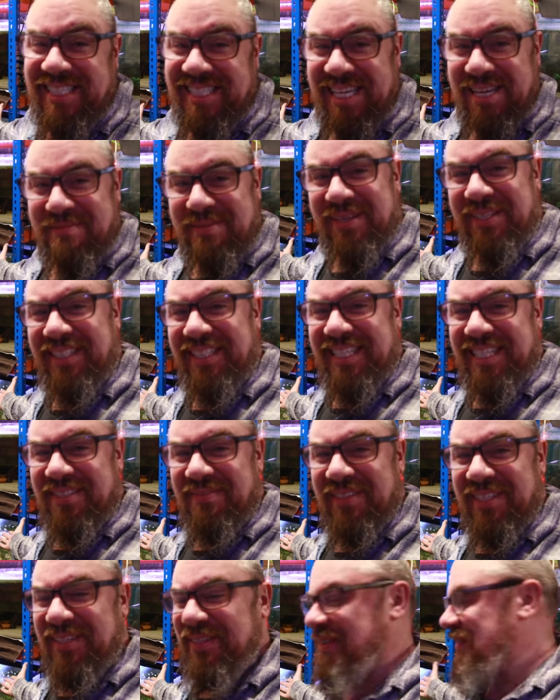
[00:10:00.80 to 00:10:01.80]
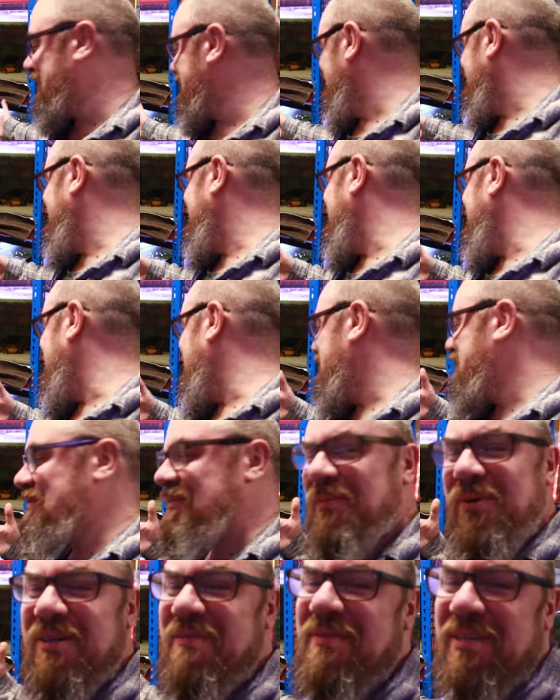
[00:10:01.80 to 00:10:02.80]
to say about today's video. It
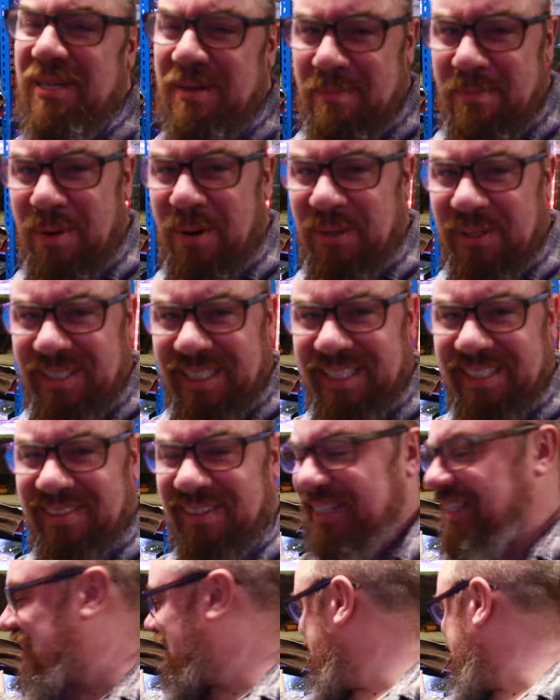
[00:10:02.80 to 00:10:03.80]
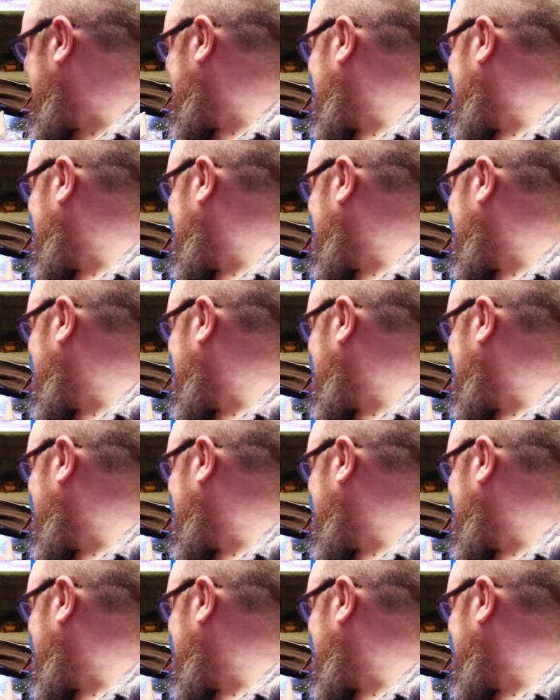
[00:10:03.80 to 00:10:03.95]
was more of an unboxing rather than